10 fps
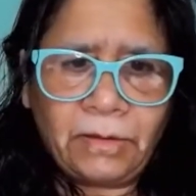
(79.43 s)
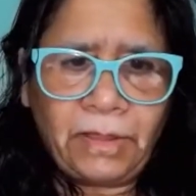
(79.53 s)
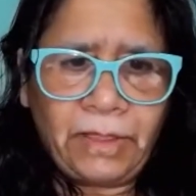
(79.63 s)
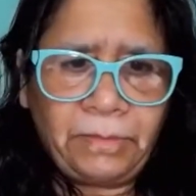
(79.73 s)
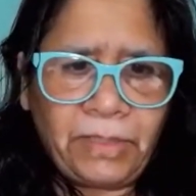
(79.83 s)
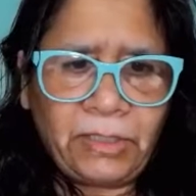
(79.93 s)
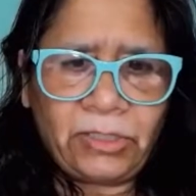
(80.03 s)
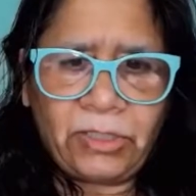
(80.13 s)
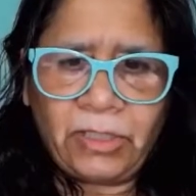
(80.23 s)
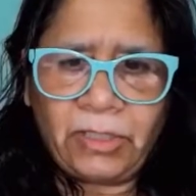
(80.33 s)
Let me
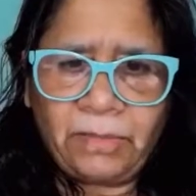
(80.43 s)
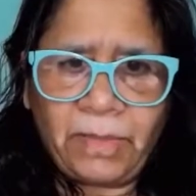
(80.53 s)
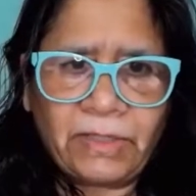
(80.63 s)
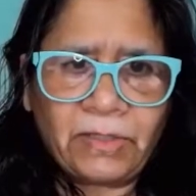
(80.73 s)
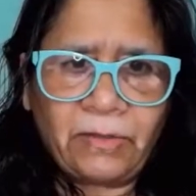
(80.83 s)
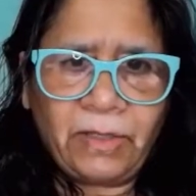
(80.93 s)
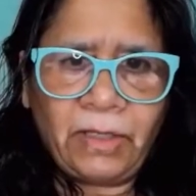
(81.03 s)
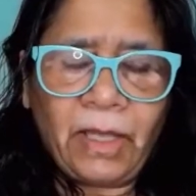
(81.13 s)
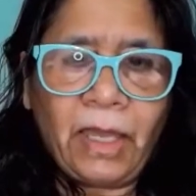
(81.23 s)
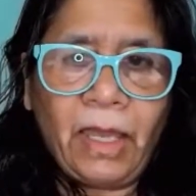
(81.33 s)
share my screen.
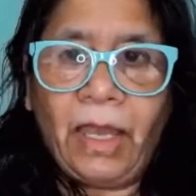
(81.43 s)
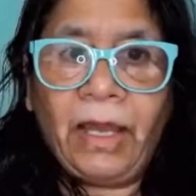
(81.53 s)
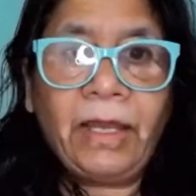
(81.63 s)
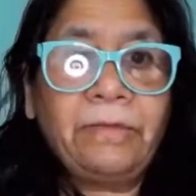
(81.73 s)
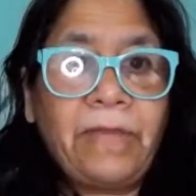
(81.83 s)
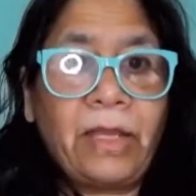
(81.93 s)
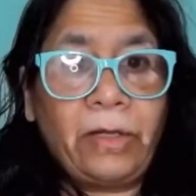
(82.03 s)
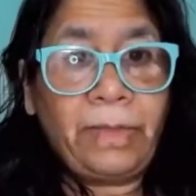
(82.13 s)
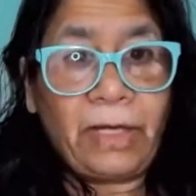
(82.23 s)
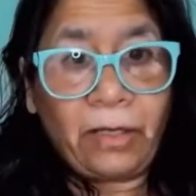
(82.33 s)
And we are going
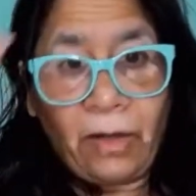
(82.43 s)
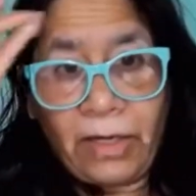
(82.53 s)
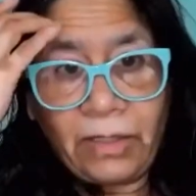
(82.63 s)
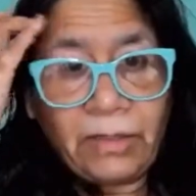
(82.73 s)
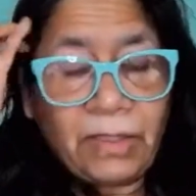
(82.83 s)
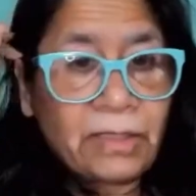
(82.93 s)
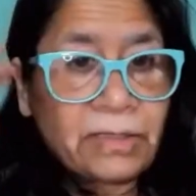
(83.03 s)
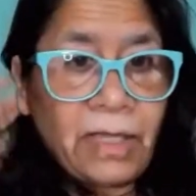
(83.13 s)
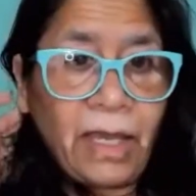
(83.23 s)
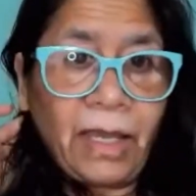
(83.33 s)
to be recording
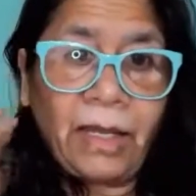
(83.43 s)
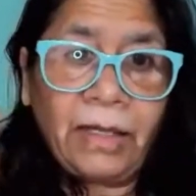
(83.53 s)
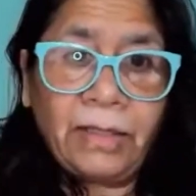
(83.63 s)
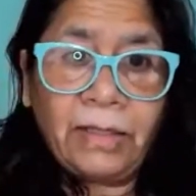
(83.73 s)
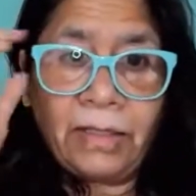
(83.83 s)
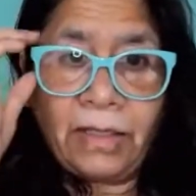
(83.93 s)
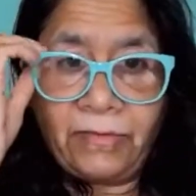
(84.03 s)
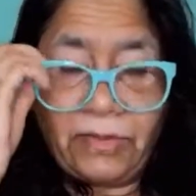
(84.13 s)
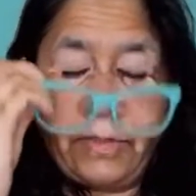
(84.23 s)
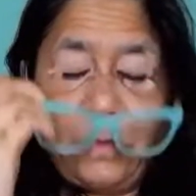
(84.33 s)
this. And
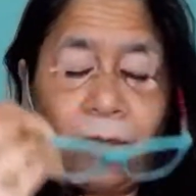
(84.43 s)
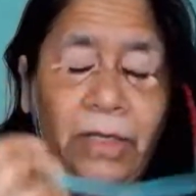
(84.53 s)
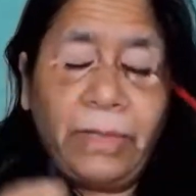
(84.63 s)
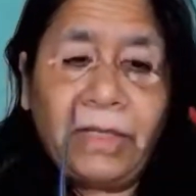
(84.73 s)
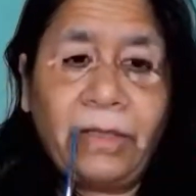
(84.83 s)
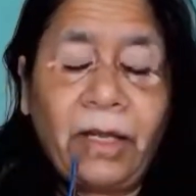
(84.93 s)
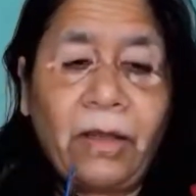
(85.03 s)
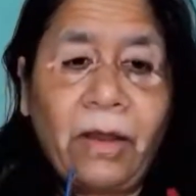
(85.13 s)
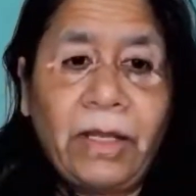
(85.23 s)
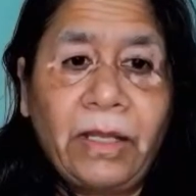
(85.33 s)
if you don't want to be in the
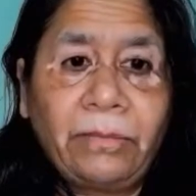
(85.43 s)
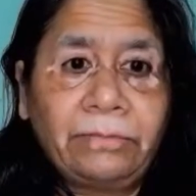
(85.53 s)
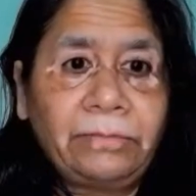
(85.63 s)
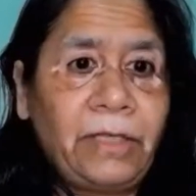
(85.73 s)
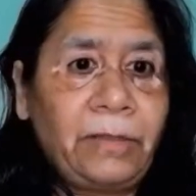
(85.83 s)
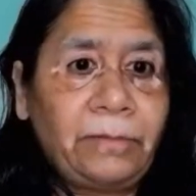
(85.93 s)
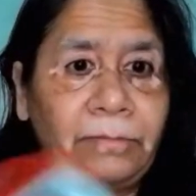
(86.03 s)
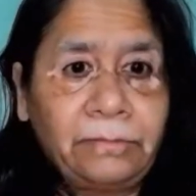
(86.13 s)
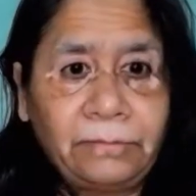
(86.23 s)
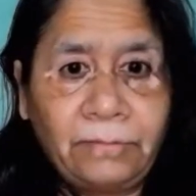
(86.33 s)
recording,
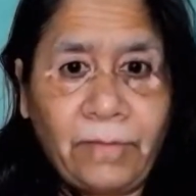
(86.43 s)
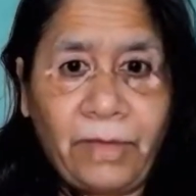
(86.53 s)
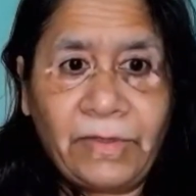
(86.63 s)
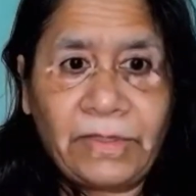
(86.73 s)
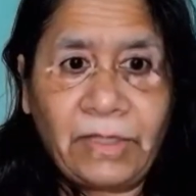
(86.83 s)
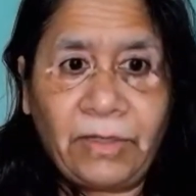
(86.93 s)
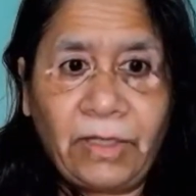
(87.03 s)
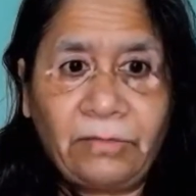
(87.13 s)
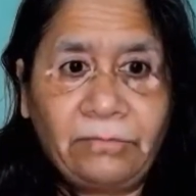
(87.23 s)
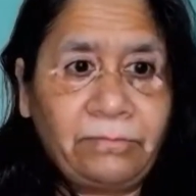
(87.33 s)
obviously you
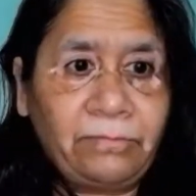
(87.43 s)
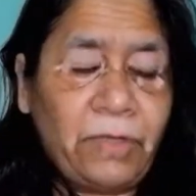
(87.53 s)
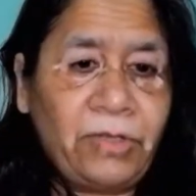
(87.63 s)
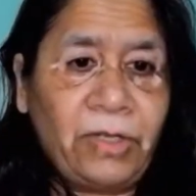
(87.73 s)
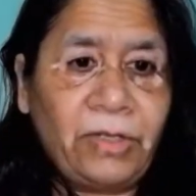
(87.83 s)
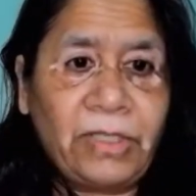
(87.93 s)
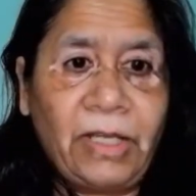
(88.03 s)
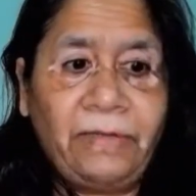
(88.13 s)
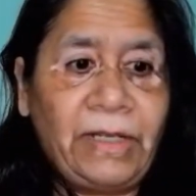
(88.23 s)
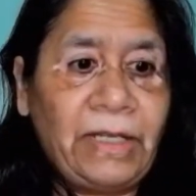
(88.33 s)
can mute
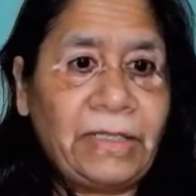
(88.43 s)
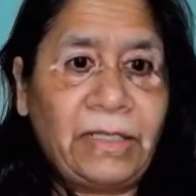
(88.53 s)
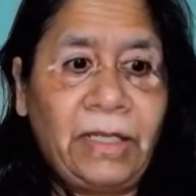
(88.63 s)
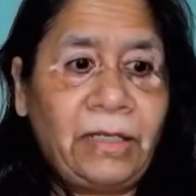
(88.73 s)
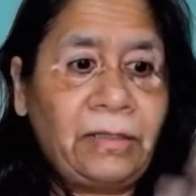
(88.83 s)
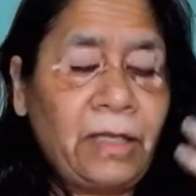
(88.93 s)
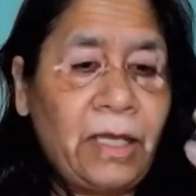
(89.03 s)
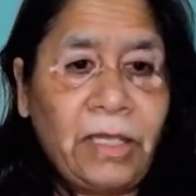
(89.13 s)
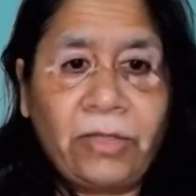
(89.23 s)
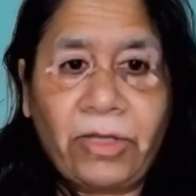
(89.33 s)
yourself and listen in.
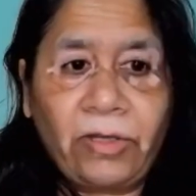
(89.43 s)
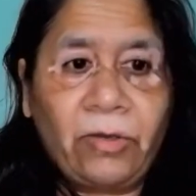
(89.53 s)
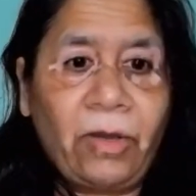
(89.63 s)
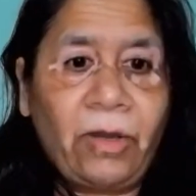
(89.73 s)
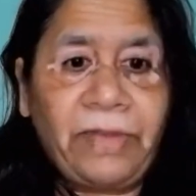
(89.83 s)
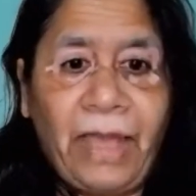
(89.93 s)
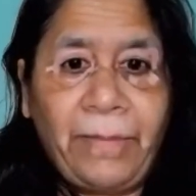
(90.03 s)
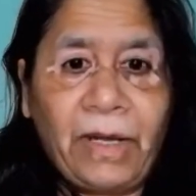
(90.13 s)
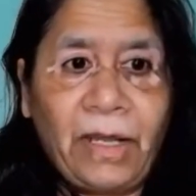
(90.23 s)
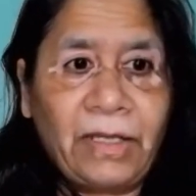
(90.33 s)
You can go off
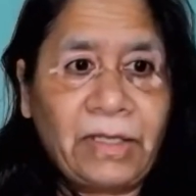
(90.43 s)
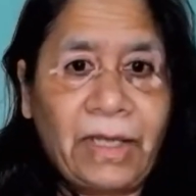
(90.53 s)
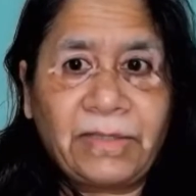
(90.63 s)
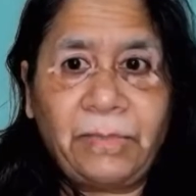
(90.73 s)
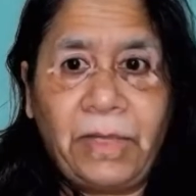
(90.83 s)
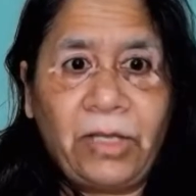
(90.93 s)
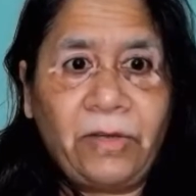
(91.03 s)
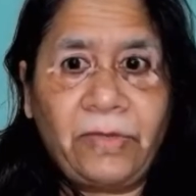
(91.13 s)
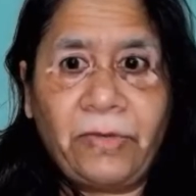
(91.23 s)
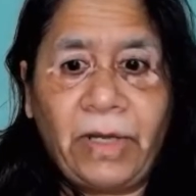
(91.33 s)
camera as many
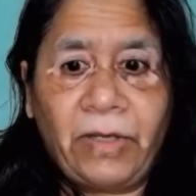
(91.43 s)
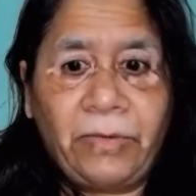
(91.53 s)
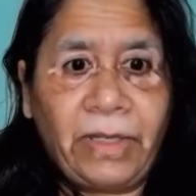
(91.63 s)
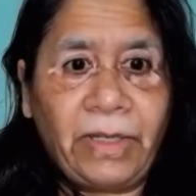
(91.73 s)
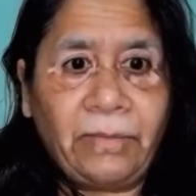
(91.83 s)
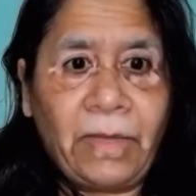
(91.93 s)
of you are doing.